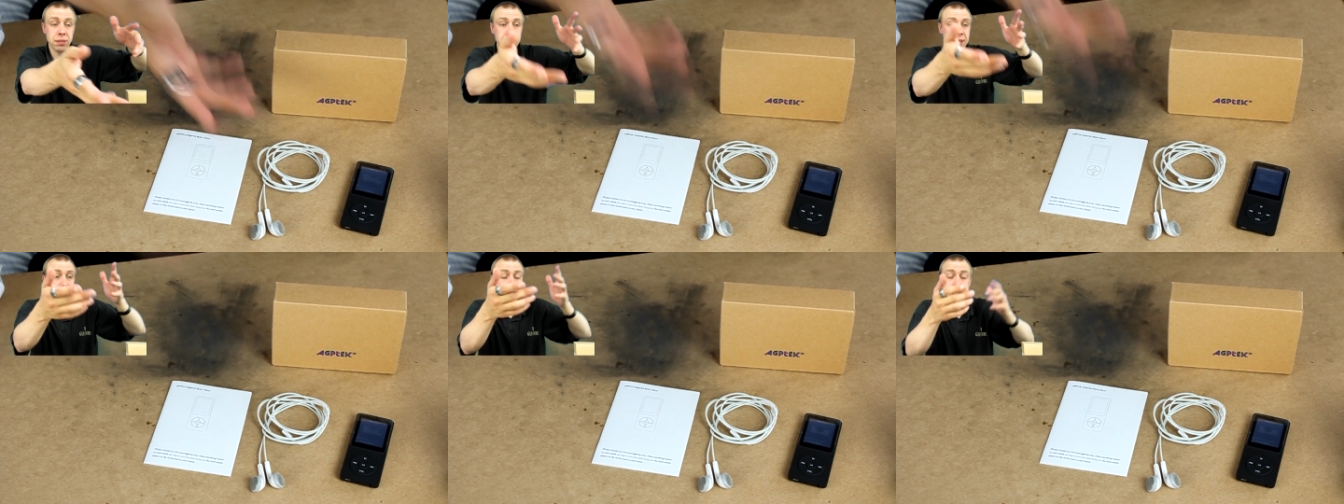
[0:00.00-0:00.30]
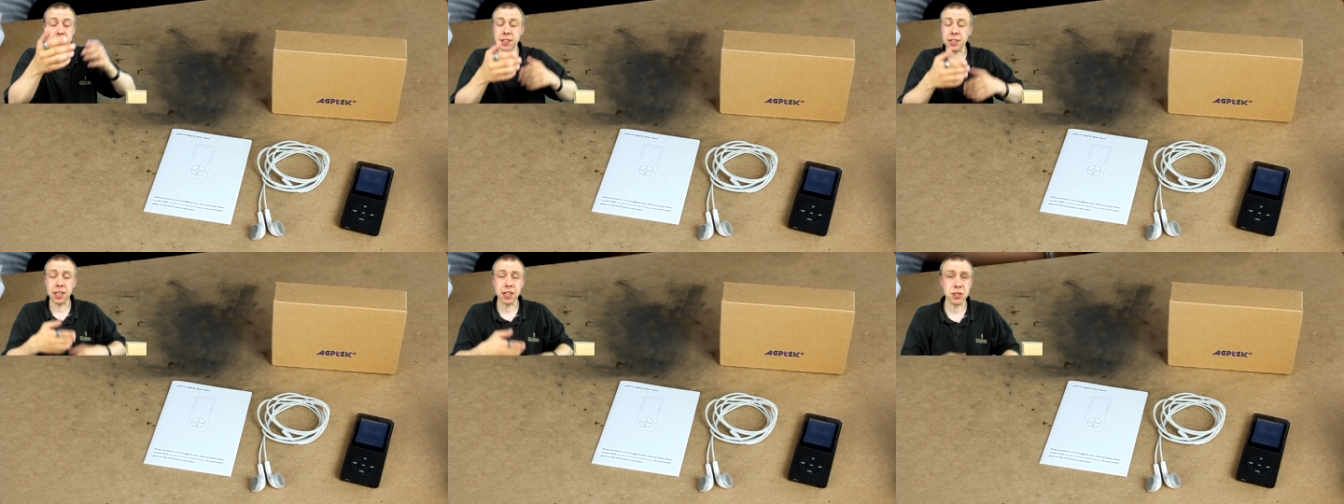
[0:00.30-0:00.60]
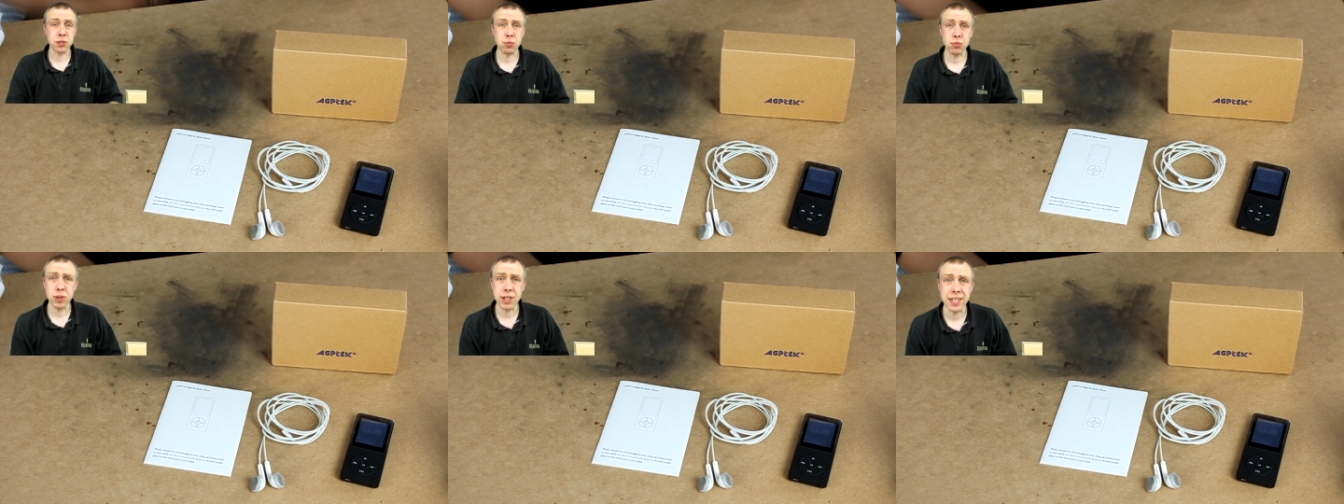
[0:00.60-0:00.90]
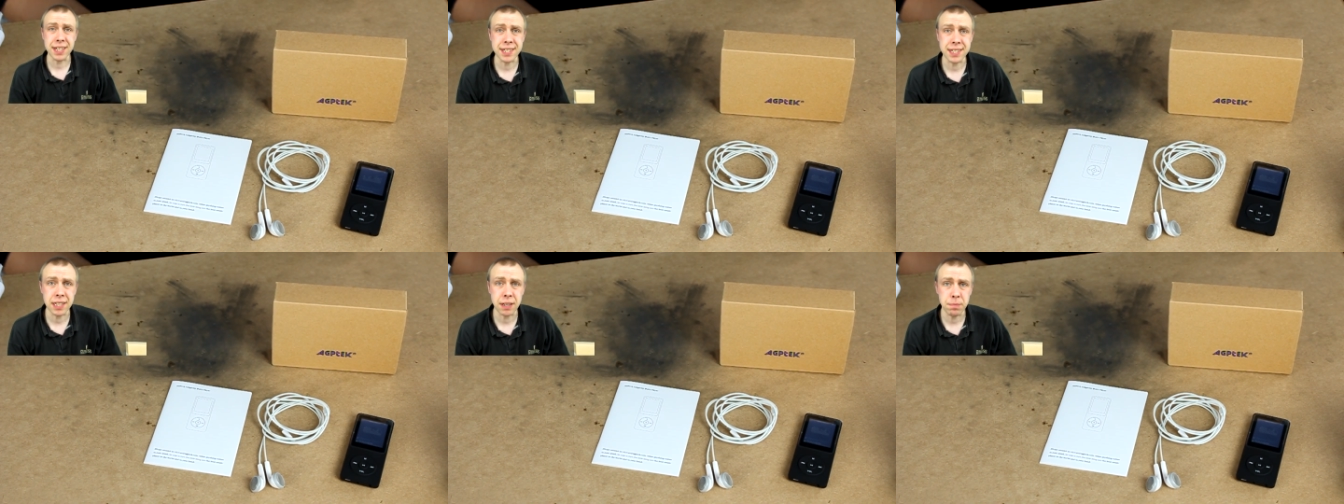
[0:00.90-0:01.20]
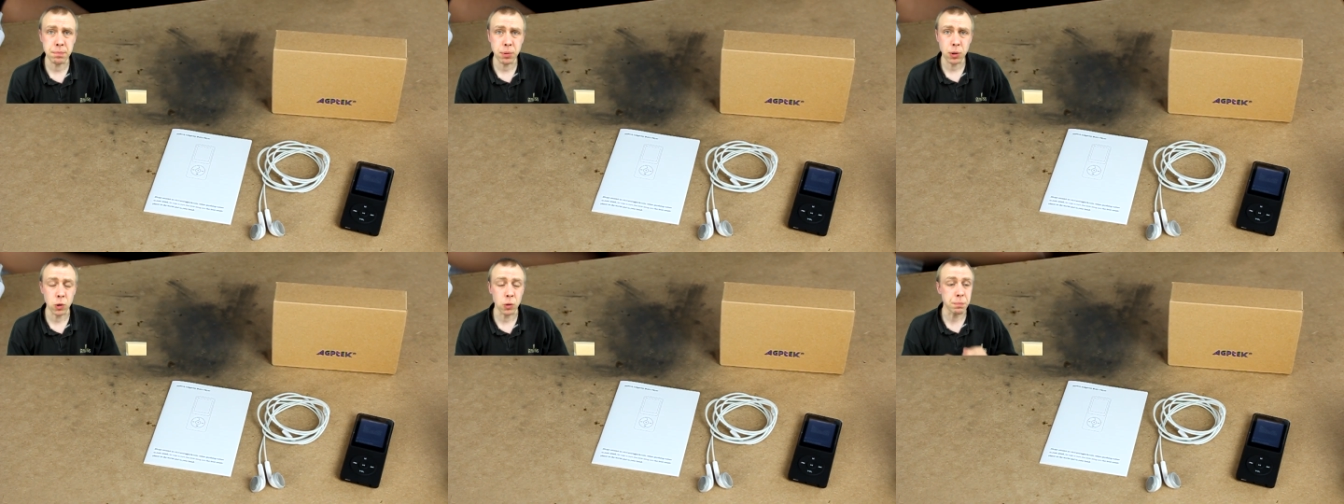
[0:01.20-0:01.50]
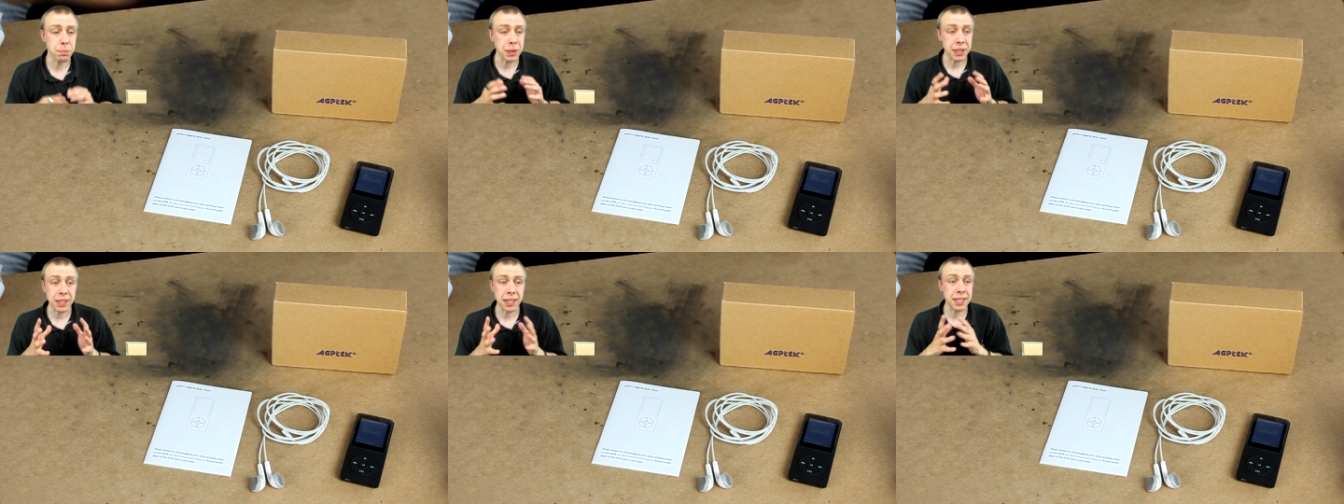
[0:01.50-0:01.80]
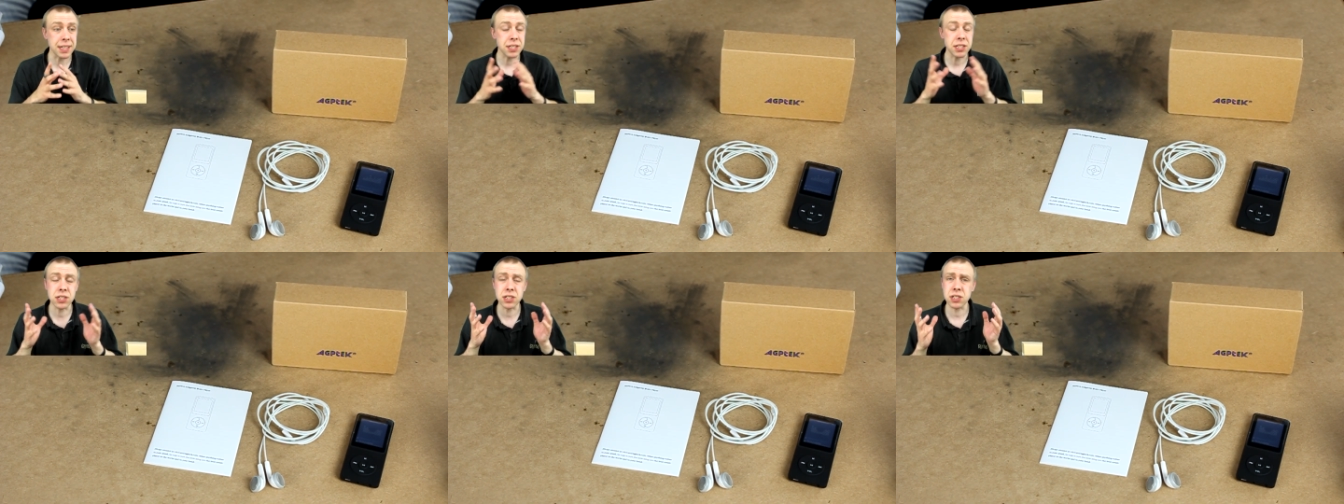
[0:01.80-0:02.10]
It's really simple, but
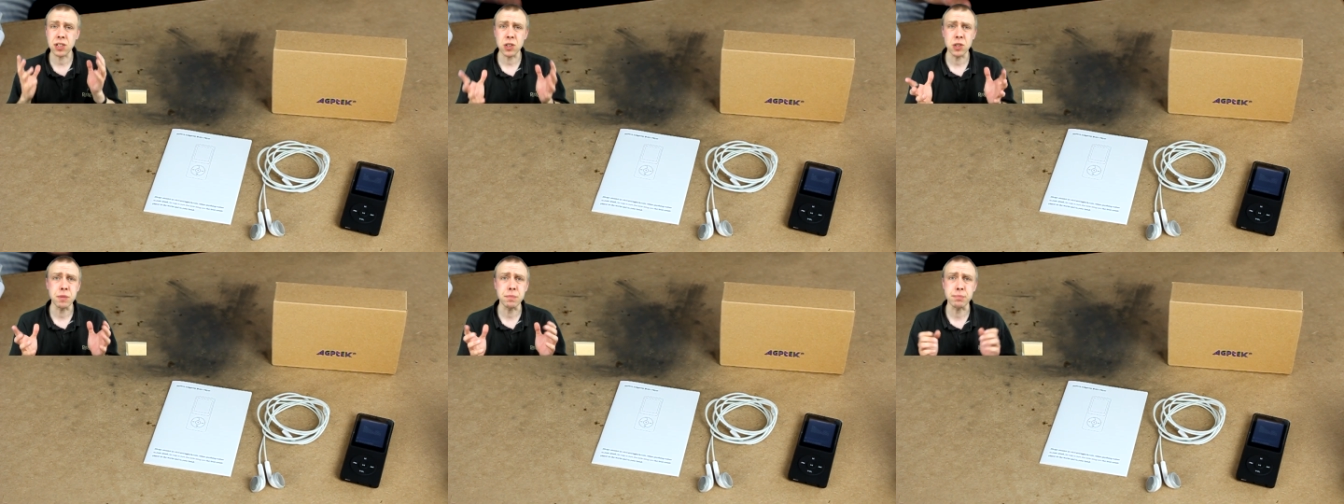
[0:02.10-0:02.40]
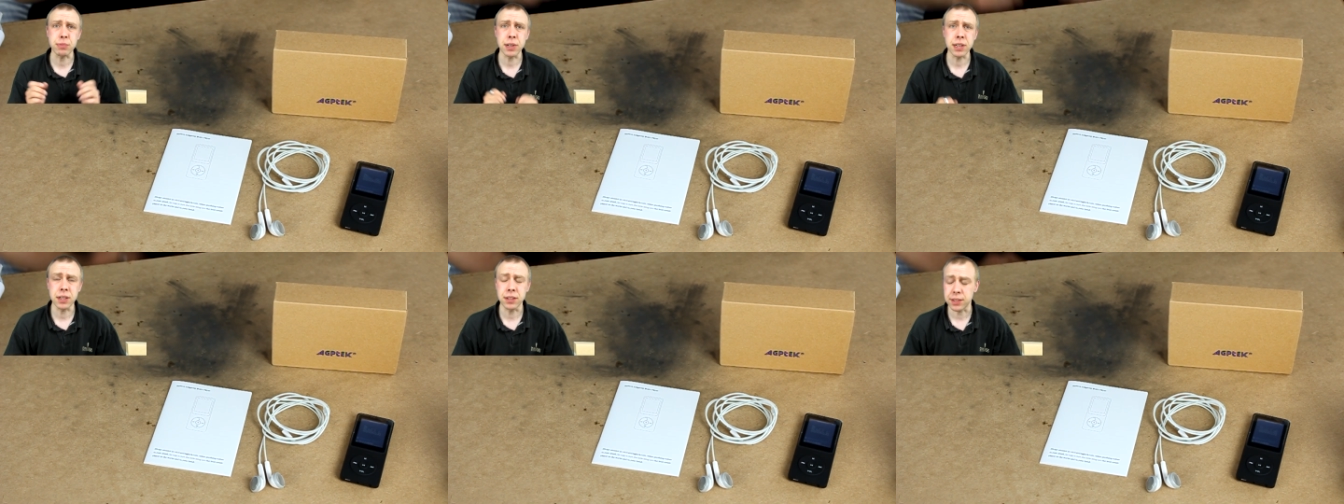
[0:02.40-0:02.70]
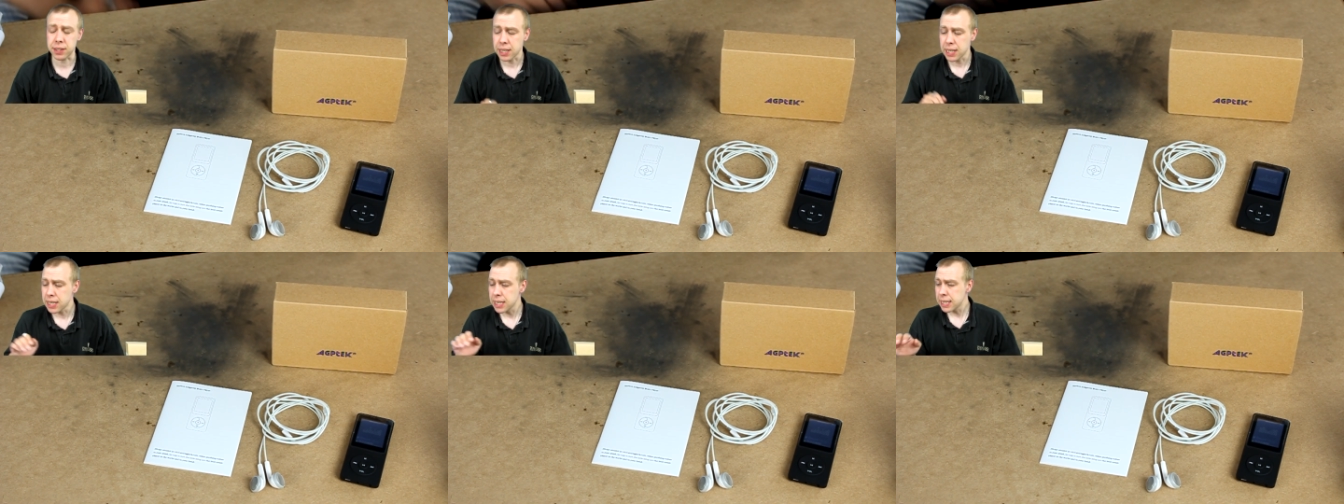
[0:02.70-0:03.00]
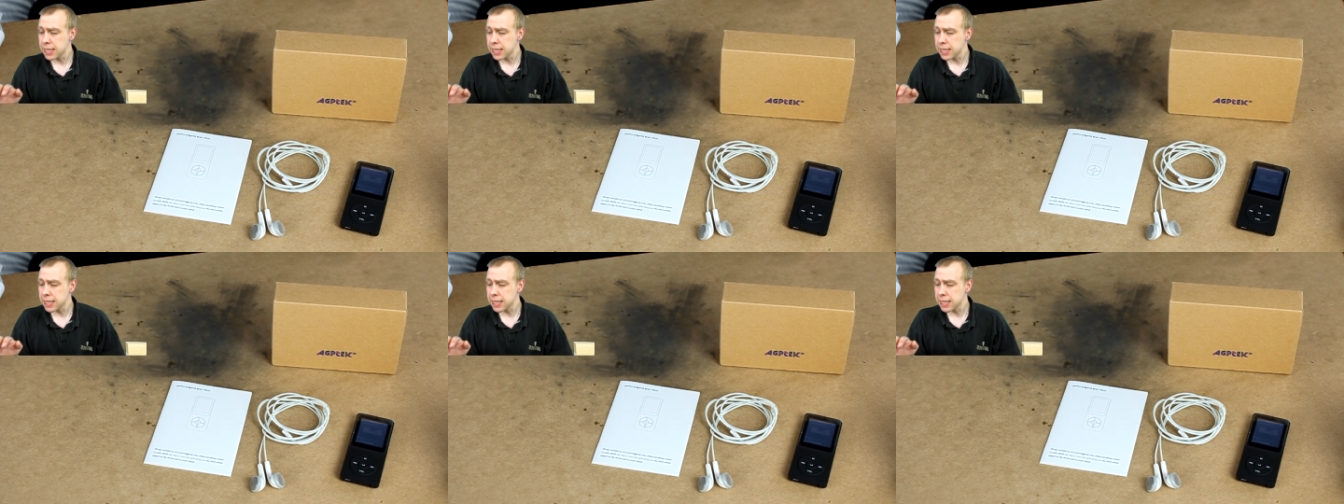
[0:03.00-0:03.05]
it's so brilliant.